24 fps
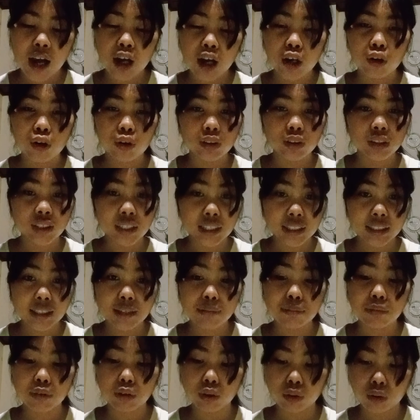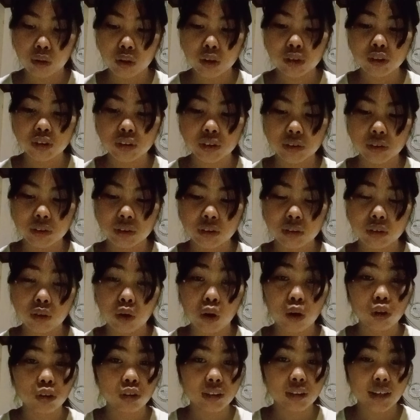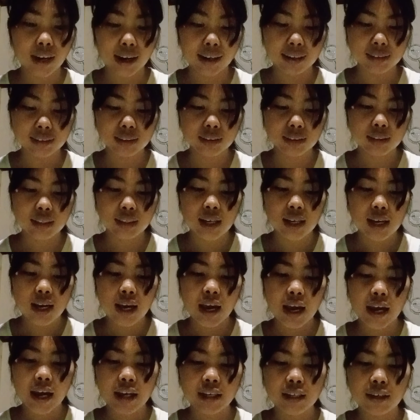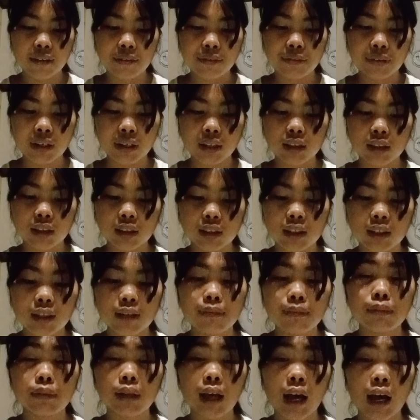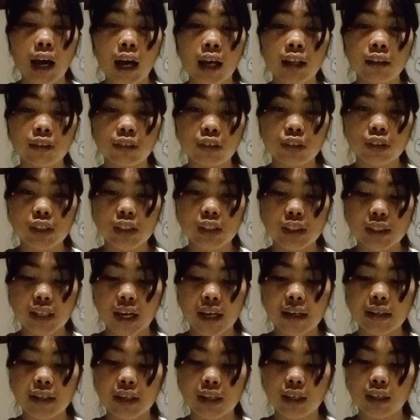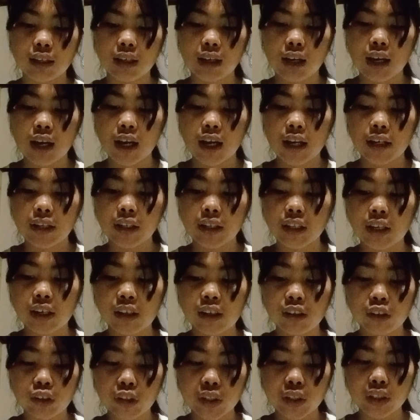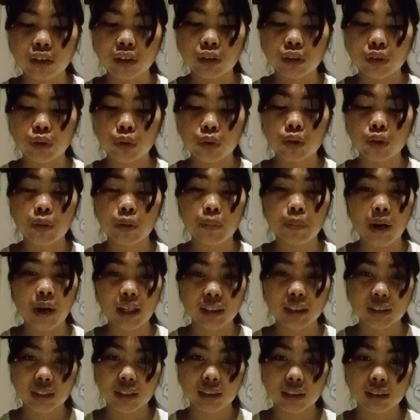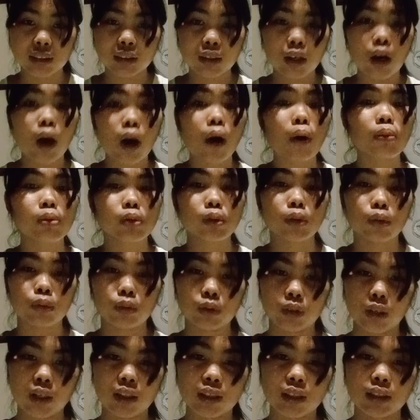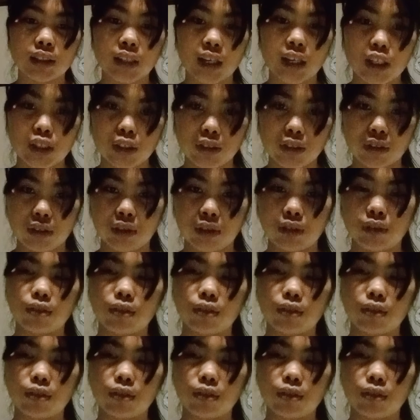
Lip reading: cognitive contracts, and effective understanding that are learned through the process of socialization.